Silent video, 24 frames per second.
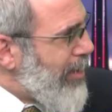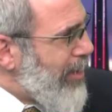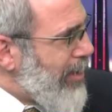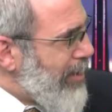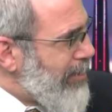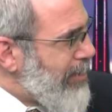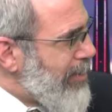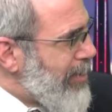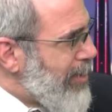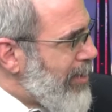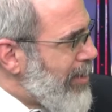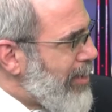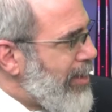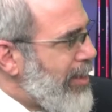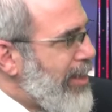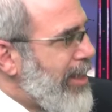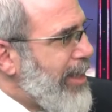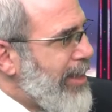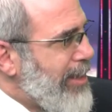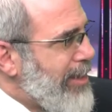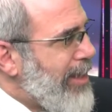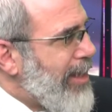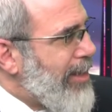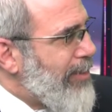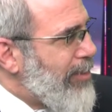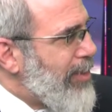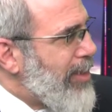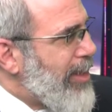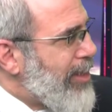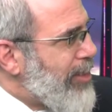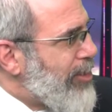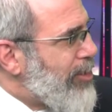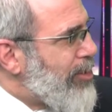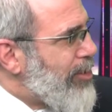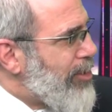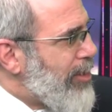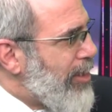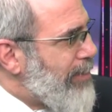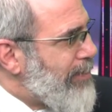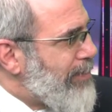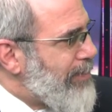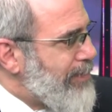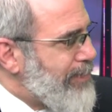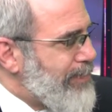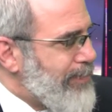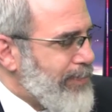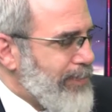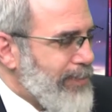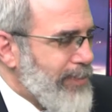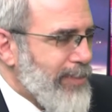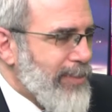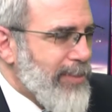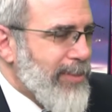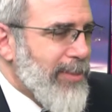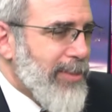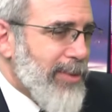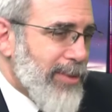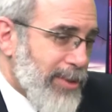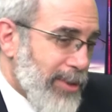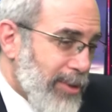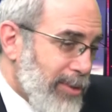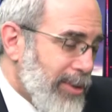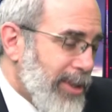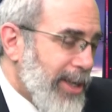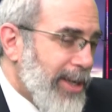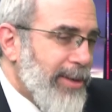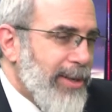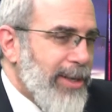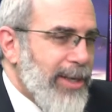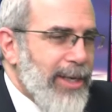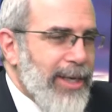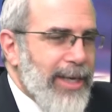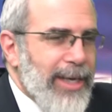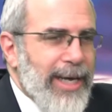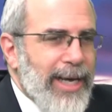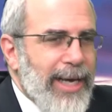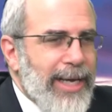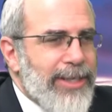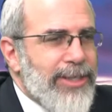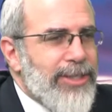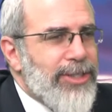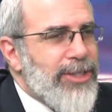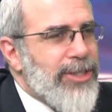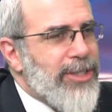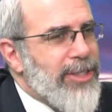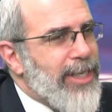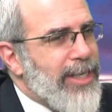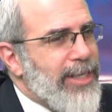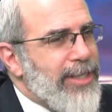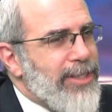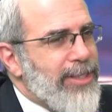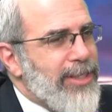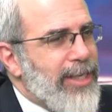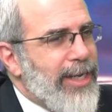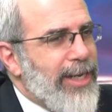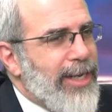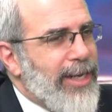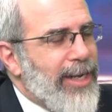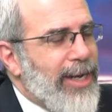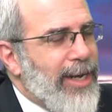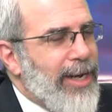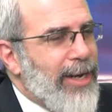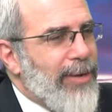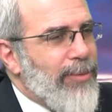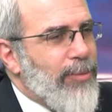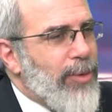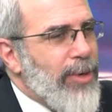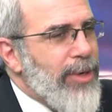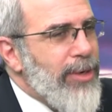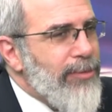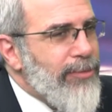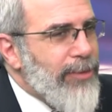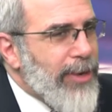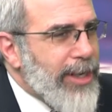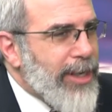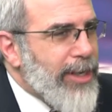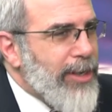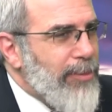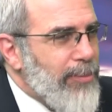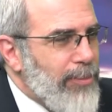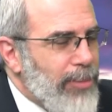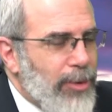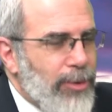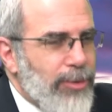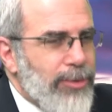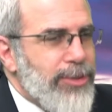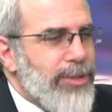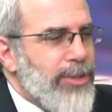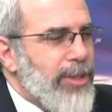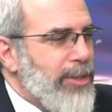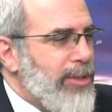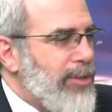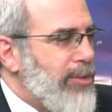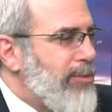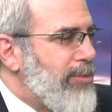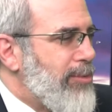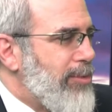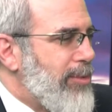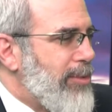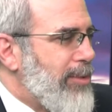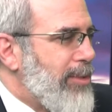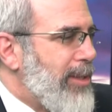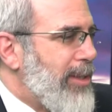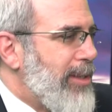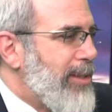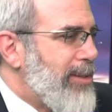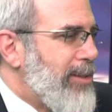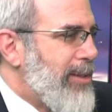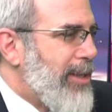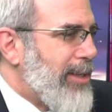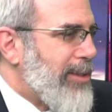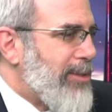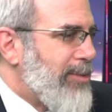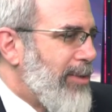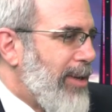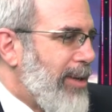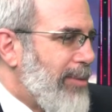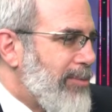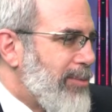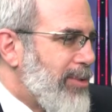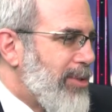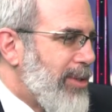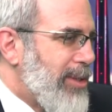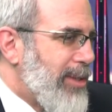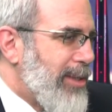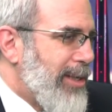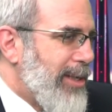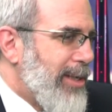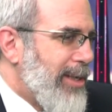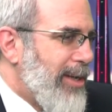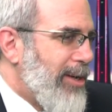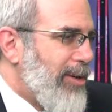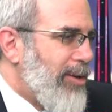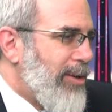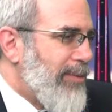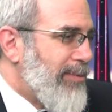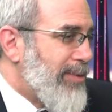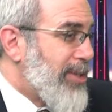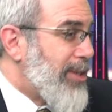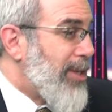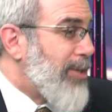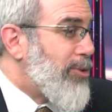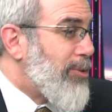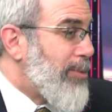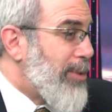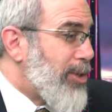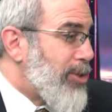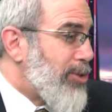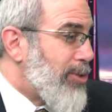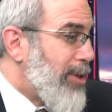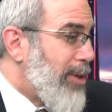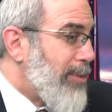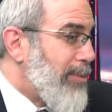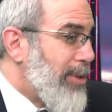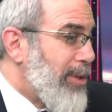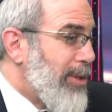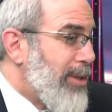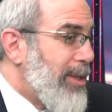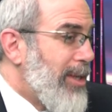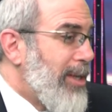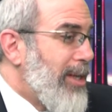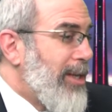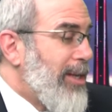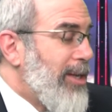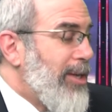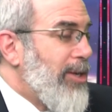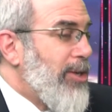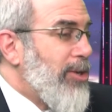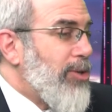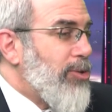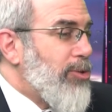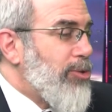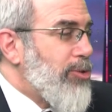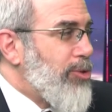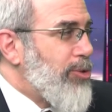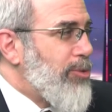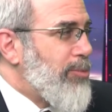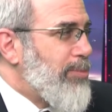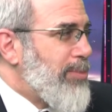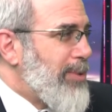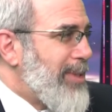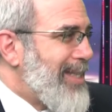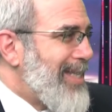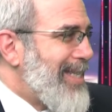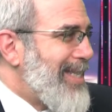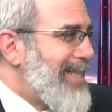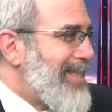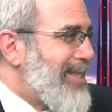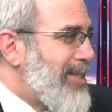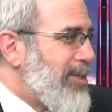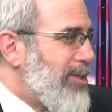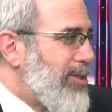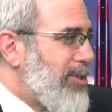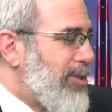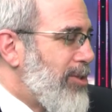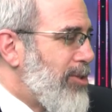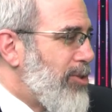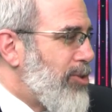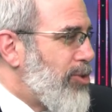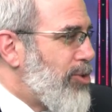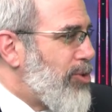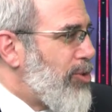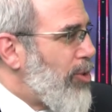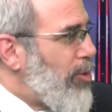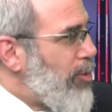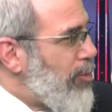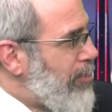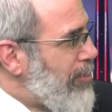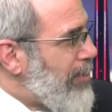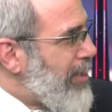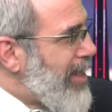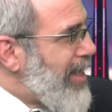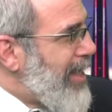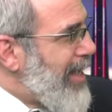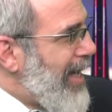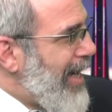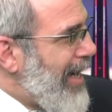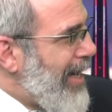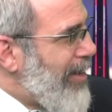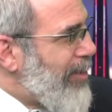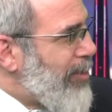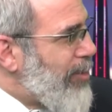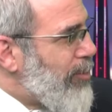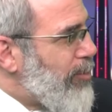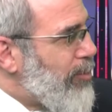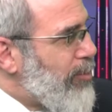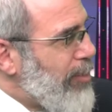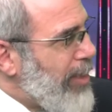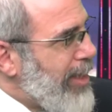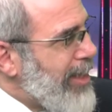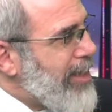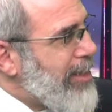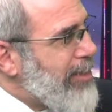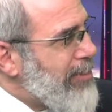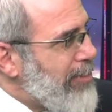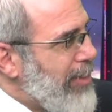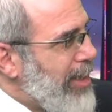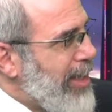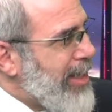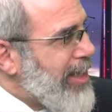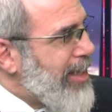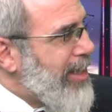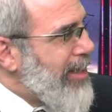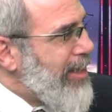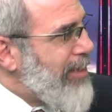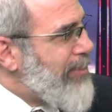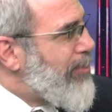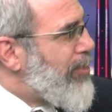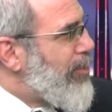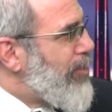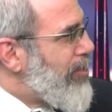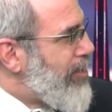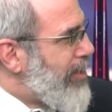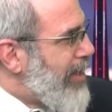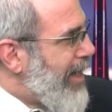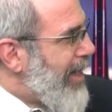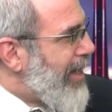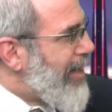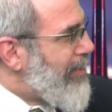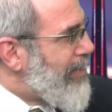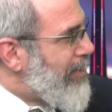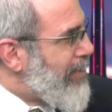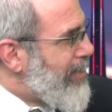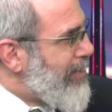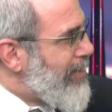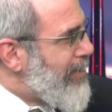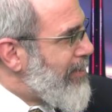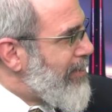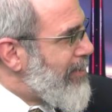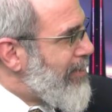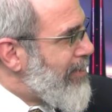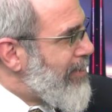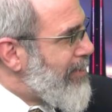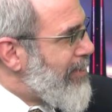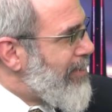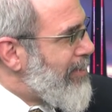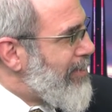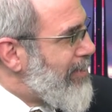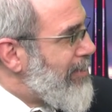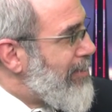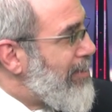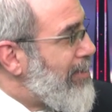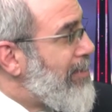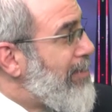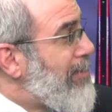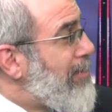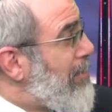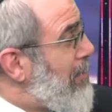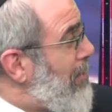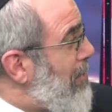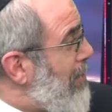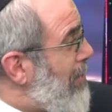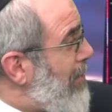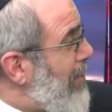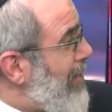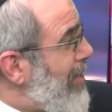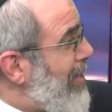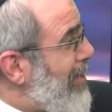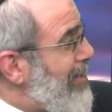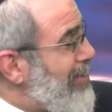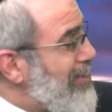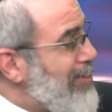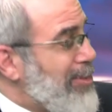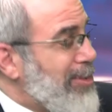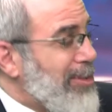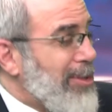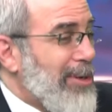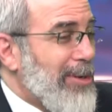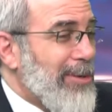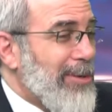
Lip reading: I'm going to end that relationship. So, okay. And she says, and I wonder if I can impose on you, Dr. Abramson, if it's not too much trouble, could you please show me how to write my Hebrew name? Right? So